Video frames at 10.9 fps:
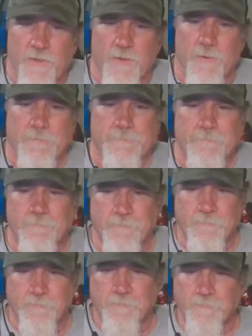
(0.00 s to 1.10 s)
to
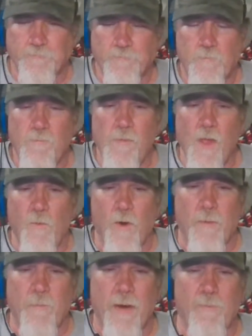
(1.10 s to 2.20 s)

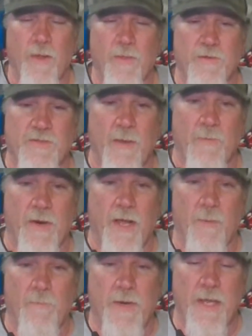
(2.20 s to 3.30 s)
one of my brothers, I'm an
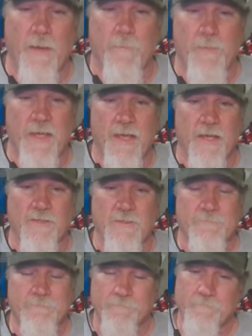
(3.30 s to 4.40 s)
uppity up because
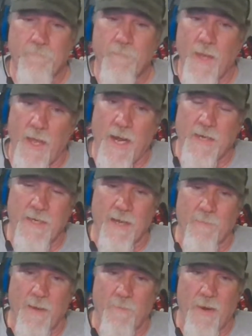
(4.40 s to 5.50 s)
I take
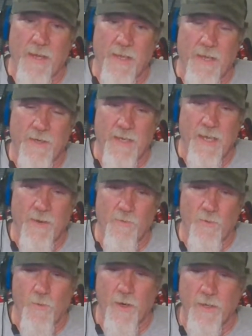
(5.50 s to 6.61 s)
my bike in to get
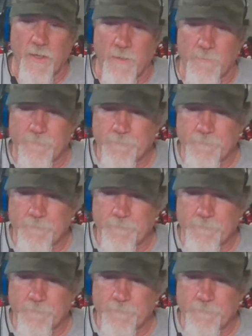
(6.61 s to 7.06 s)
the work done.